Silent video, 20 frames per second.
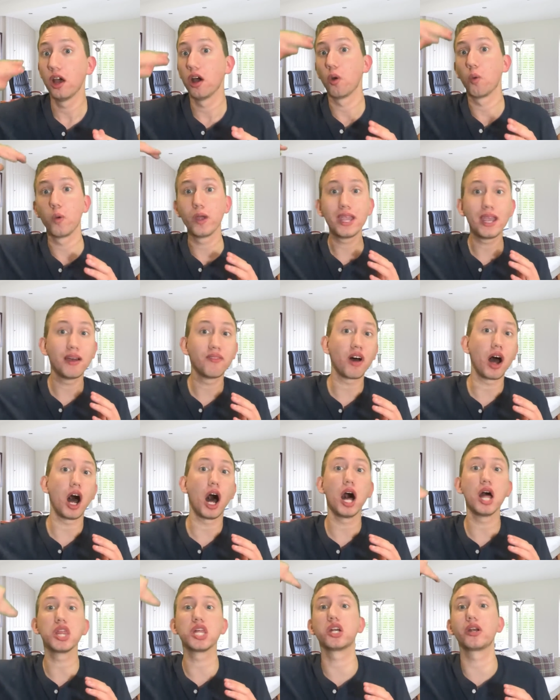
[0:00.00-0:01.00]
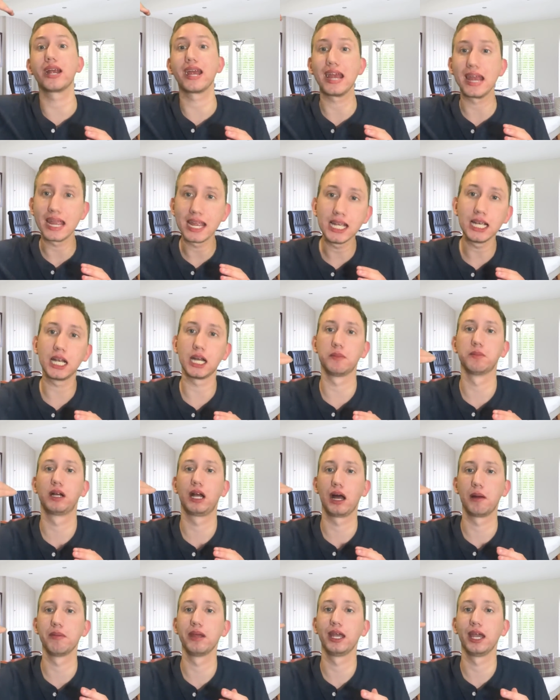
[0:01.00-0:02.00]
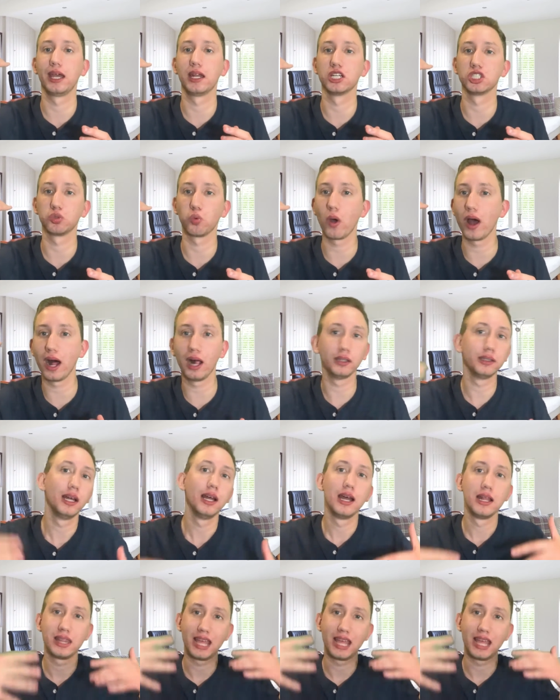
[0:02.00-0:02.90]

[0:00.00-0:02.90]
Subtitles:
we have other income coming in as well